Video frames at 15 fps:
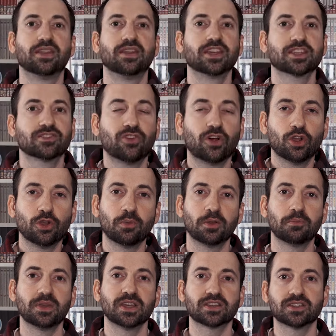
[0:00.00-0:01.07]
The next volume
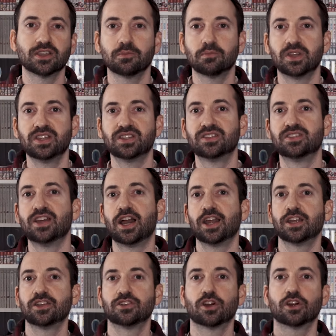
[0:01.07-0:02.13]
I picked up is
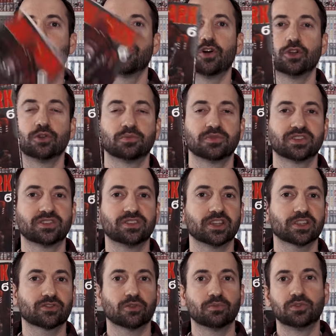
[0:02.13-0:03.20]
Dai Dark Volume
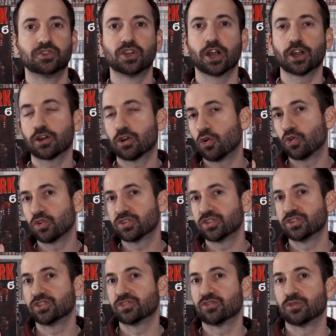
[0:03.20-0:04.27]
6 from Dark Horse.
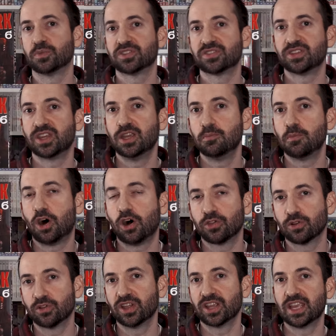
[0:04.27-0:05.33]
This is from the same
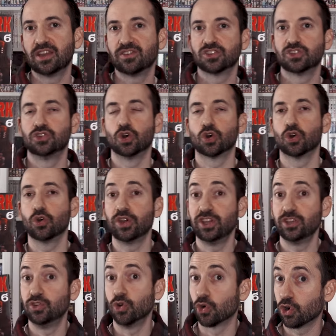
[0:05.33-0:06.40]
author that gave us
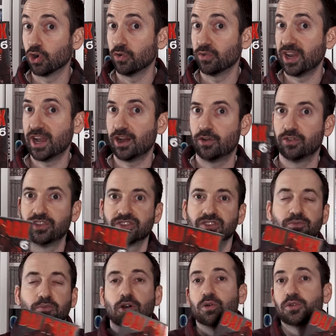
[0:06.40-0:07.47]
Dorohedoro. Now this
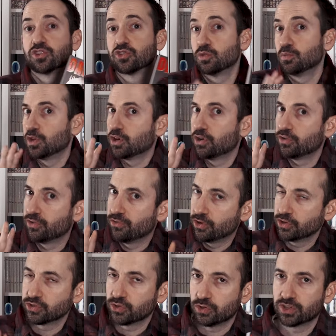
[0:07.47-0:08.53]
is probably extremely
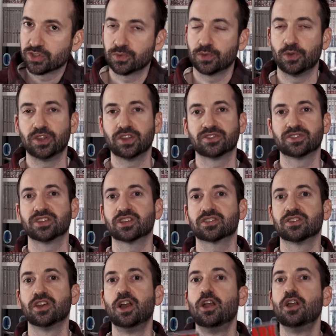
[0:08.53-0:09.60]
controversial because we only have
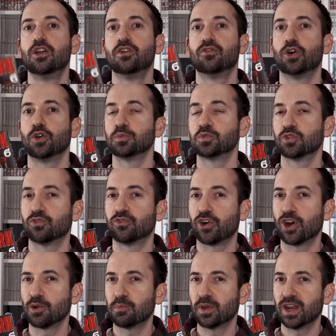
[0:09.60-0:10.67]
six volume so
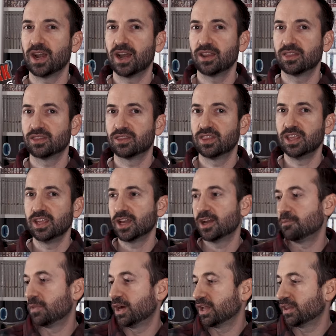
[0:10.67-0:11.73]
far, but I think I
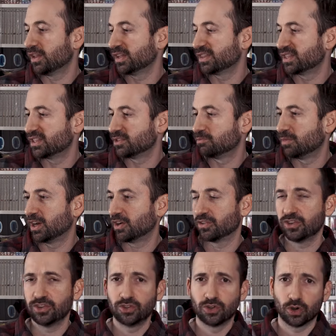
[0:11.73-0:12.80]
might like this better
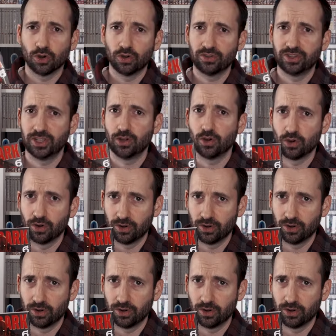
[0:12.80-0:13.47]
than Doro Di,